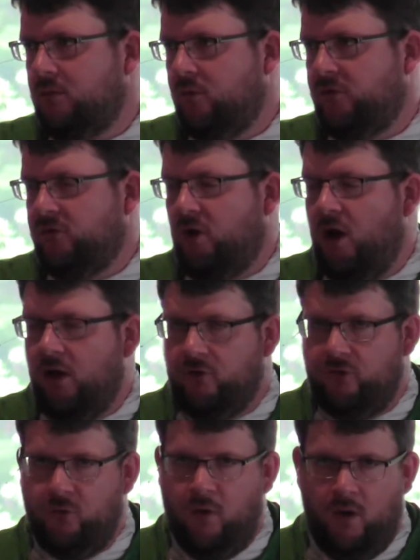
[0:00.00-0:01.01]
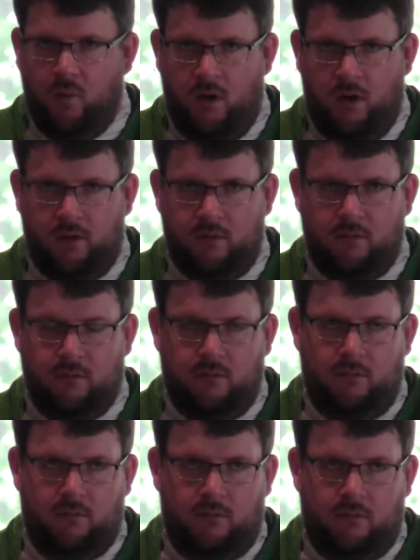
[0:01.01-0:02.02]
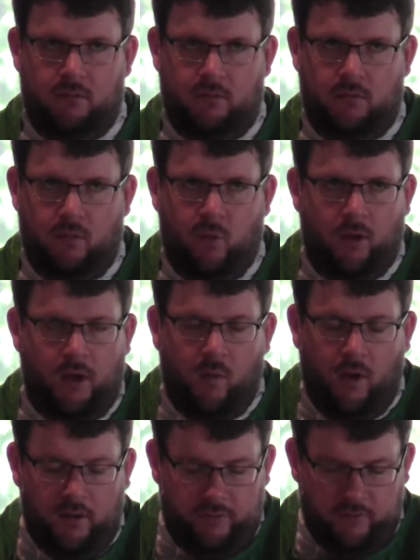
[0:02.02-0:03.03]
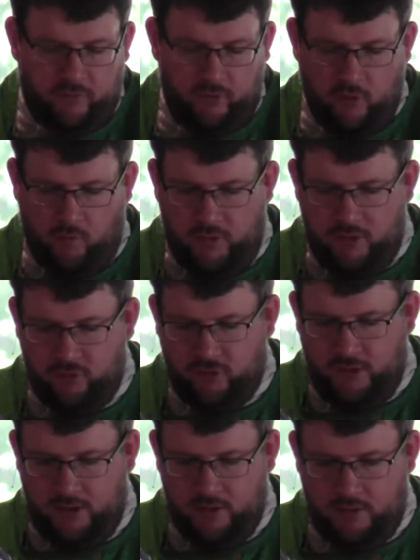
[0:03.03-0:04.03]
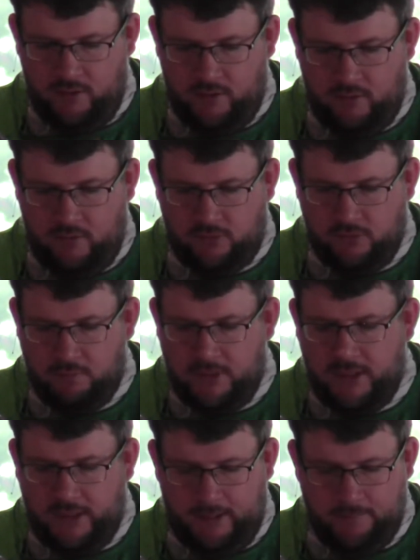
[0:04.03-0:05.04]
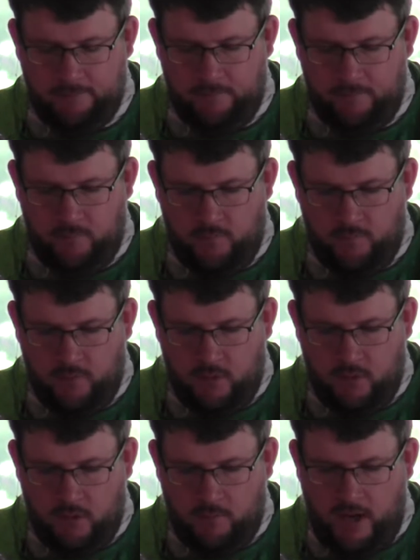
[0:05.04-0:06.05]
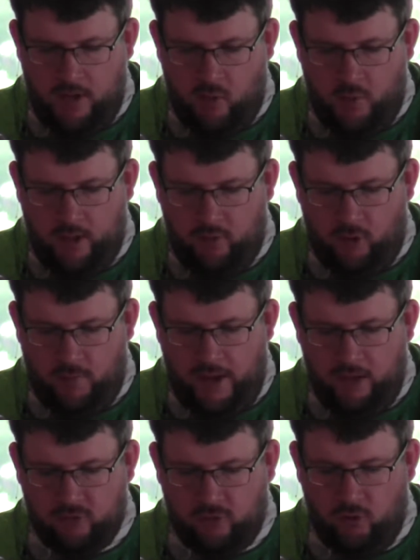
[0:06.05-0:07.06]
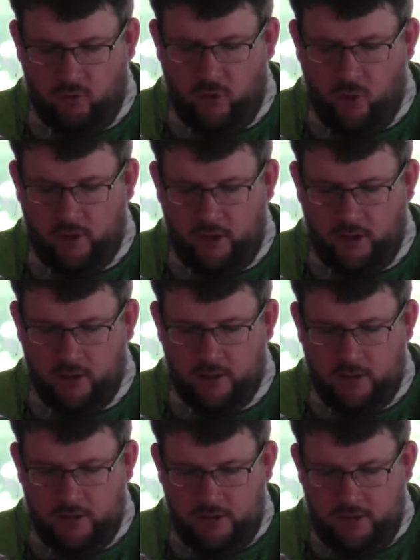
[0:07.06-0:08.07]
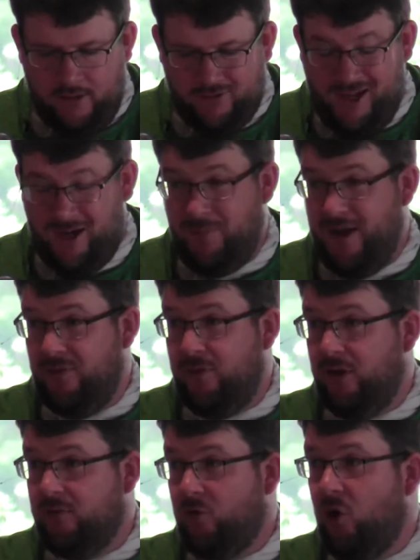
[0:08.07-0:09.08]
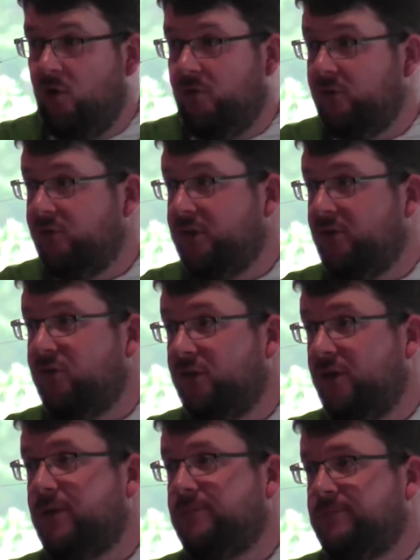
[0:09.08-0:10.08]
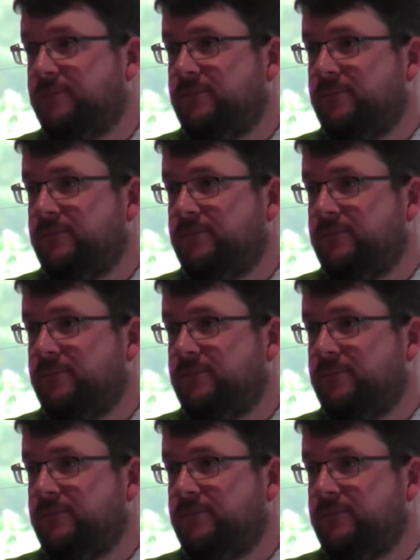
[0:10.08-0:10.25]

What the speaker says: What songs do I want? Where do I want the funeral liturgy to be? And by the way, a little pastoral note here, it's not a bad thing for all of us to consider.